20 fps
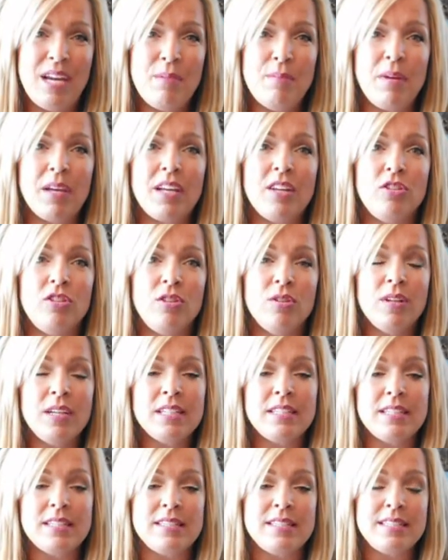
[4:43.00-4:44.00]
because you
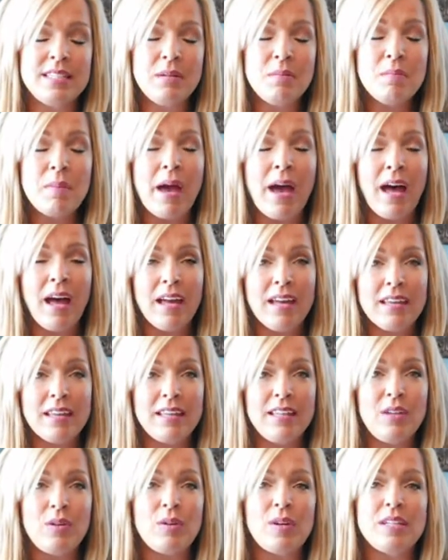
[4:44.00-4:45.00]
get to sit
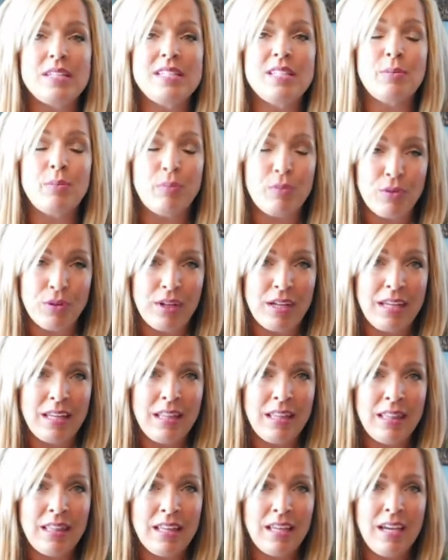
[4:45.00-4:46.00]
back, you get to
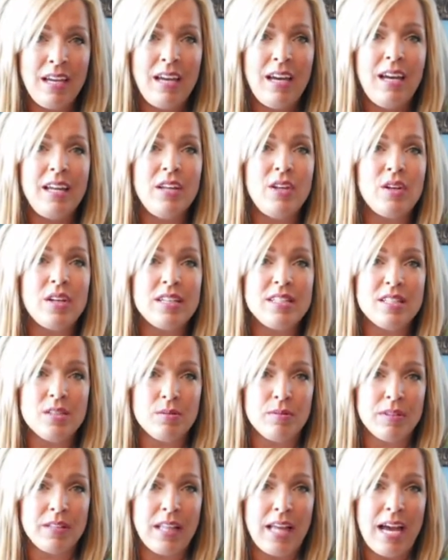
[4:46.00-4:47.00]
breathe, you get to
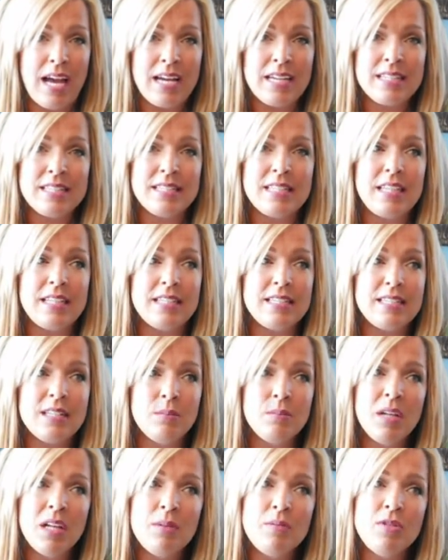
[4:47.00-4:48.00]
relax, and
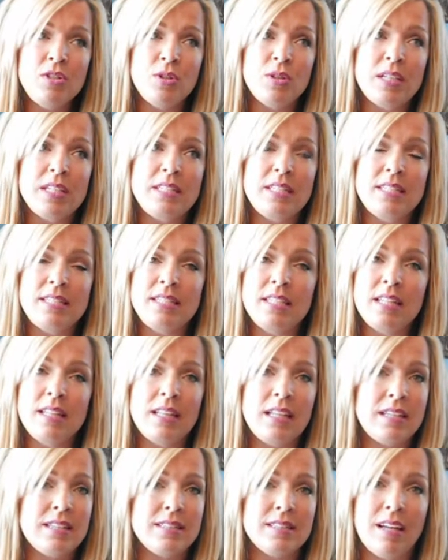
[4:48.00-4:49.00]
sometimes you get to see
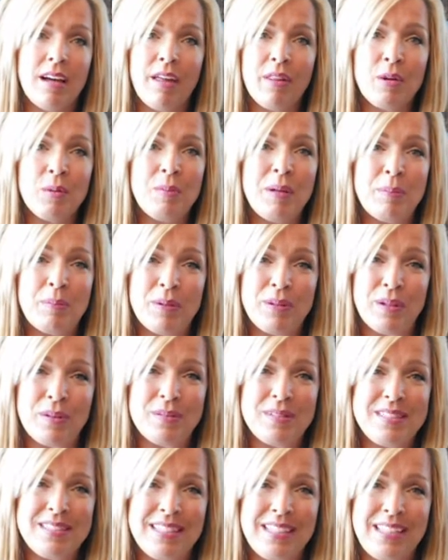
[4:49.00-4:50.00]
things that other people
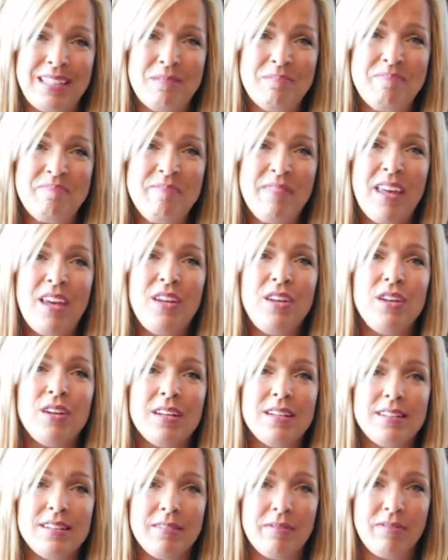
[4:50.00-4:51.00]
don't see. You
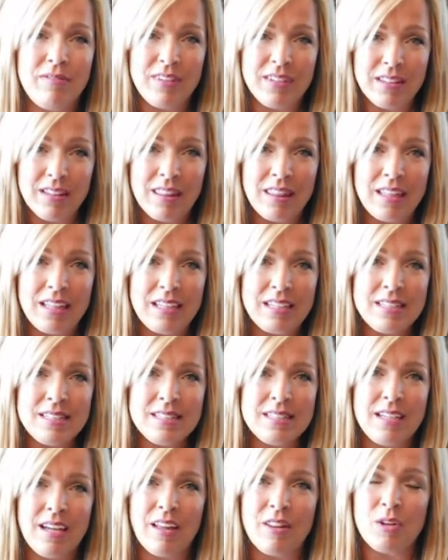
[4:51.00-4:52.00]
get to feel
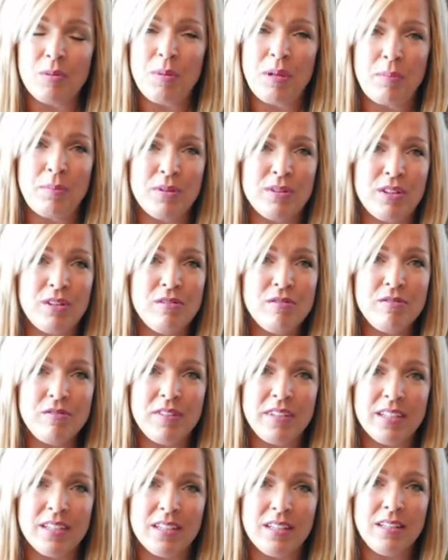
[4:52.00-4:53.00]
things that other people don't
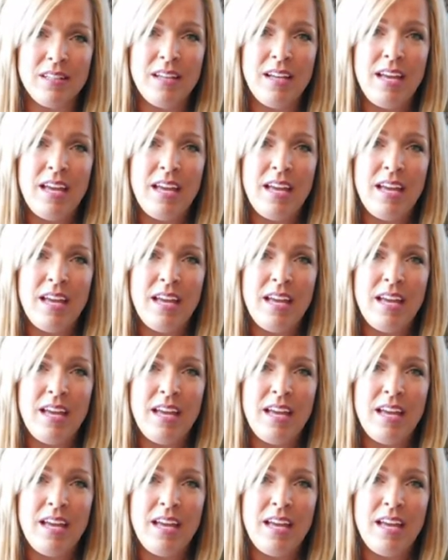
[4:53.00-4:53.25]
feel,